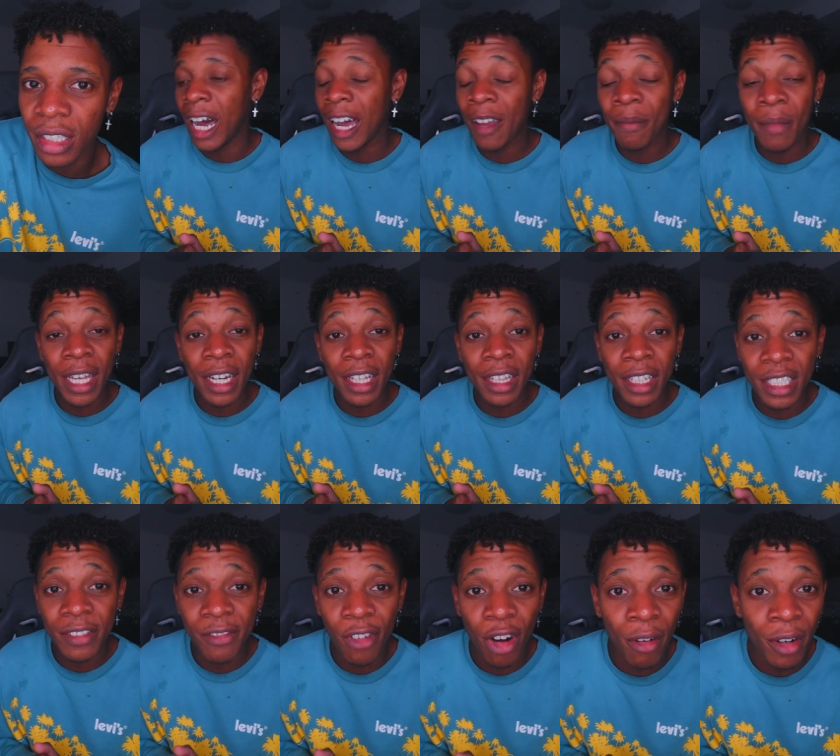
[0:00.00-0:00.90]
I made it
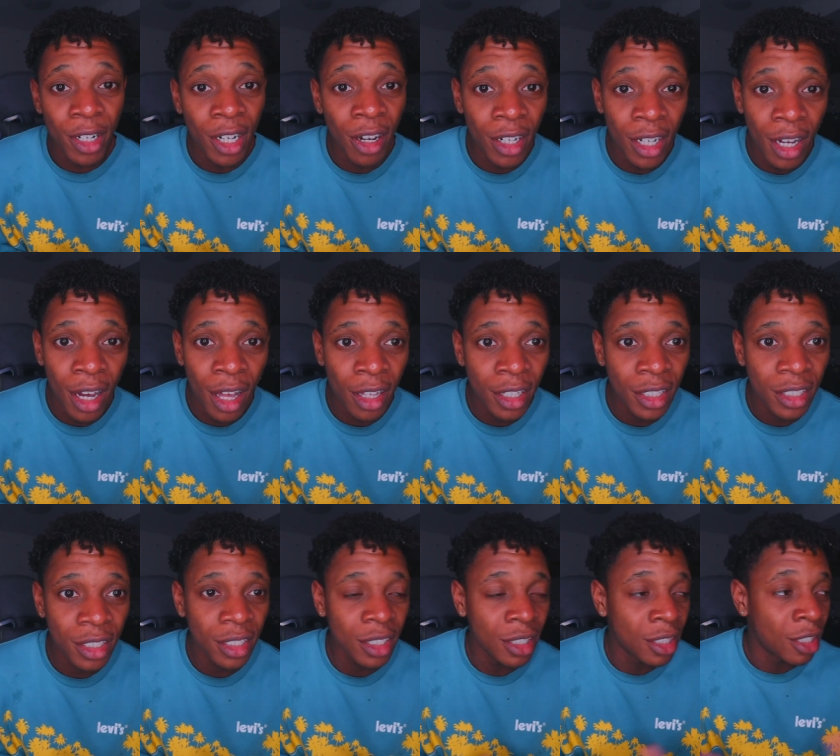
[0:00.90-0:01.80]
this far without
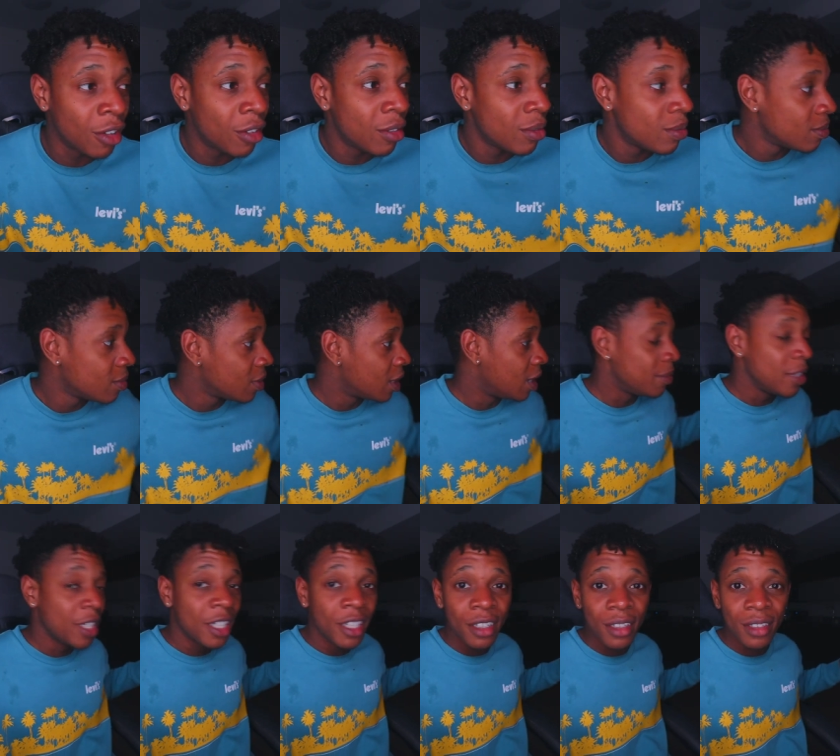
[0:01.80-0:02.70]
college. You know, I'm
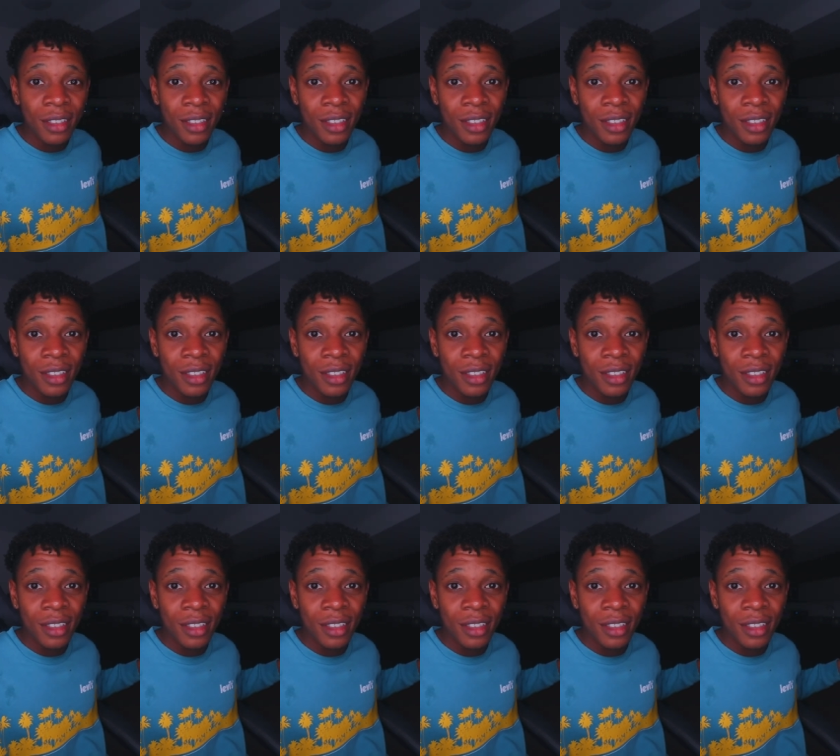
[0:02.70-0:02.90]
here,